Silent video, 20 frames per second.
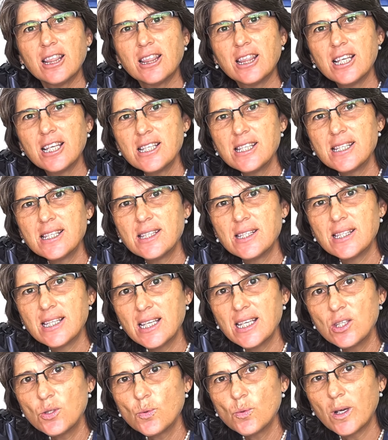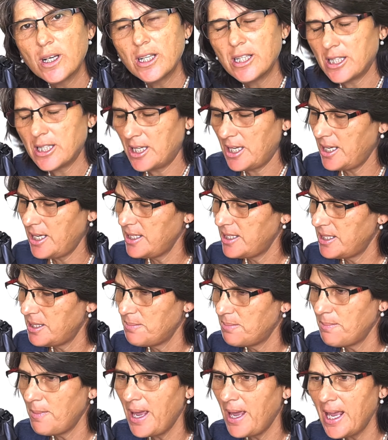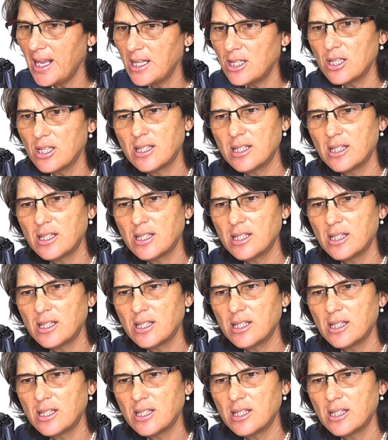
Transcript: this one, it's made